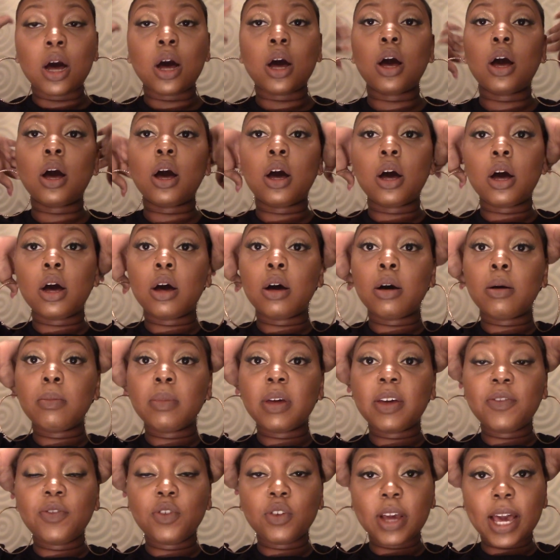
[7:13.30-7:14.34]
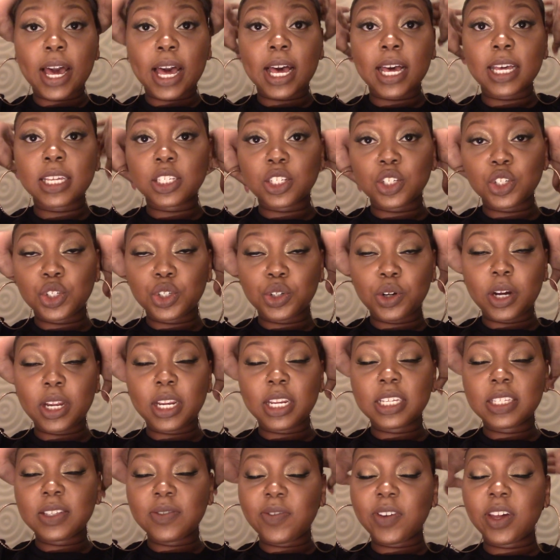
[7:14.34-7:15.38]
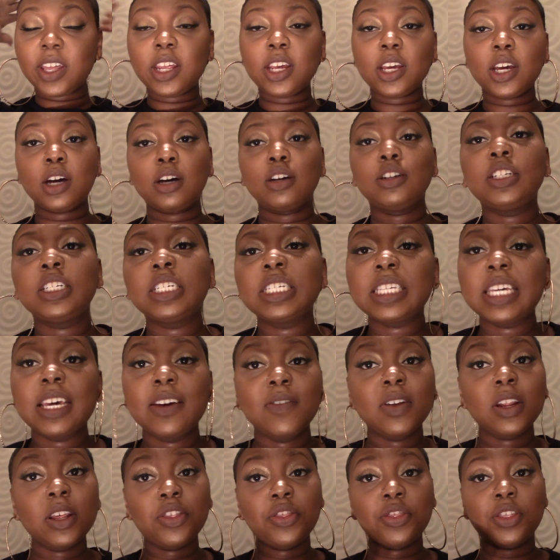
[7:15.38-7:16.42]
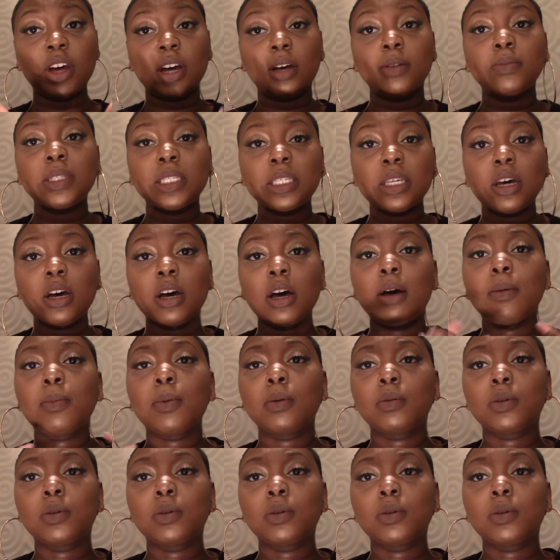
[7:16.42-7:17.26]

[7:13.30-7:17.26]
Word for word: If you guys enjoyed this video, just give it a thumbs up.